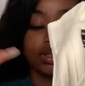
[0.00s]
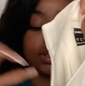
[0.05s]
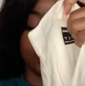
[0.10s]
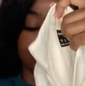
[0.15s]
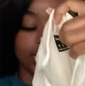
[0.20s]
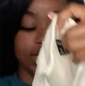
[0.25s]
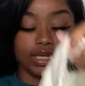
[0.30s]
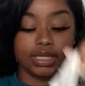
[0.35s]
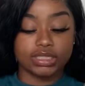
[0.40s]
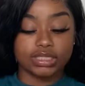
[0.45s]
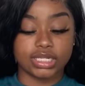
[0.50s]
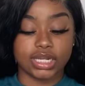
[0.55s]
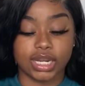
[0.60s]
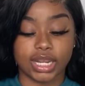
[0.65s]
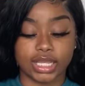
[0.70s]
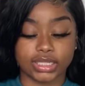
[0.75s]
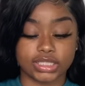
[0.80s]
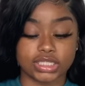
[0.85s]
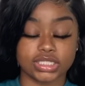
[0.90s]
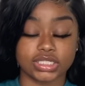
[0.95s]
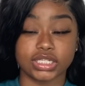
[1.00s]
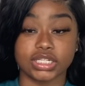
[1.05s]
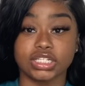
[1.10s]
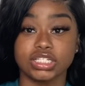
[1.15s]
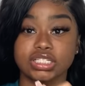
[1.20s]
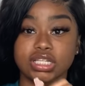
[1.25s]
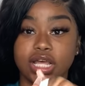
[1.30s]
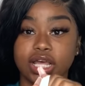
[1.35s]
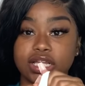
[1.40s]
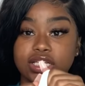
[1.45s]
yes, and I got this in a
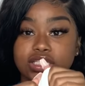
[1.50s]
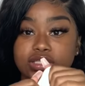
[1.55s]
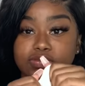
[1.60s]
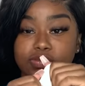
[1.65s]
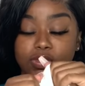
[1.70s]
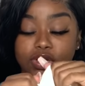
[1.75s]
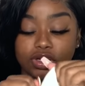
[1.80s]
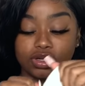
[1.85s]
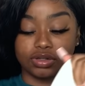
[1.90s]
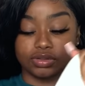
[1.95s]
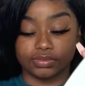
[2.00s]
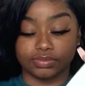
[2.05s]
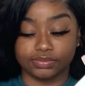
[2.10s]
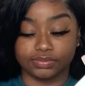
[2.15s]
size small.